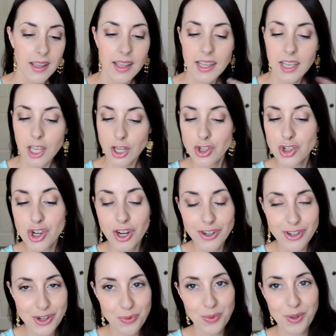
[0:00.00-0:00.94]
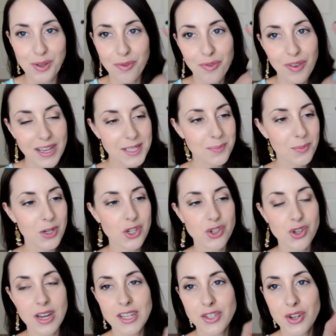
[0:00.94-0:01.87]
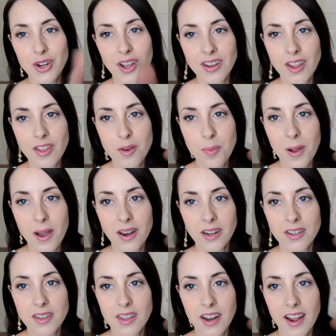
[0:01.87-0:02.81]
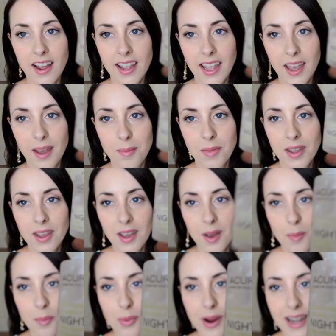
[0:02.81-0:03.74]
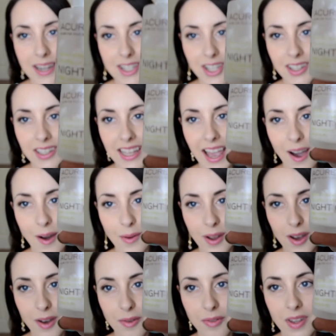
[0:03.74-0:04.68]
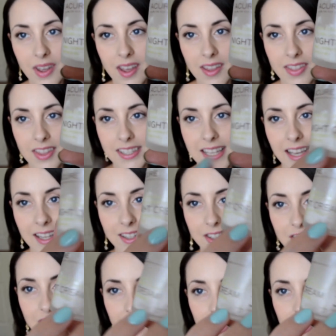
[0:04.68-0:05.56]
In conjunction with the face moisturizer, another product that I am practically out of. This has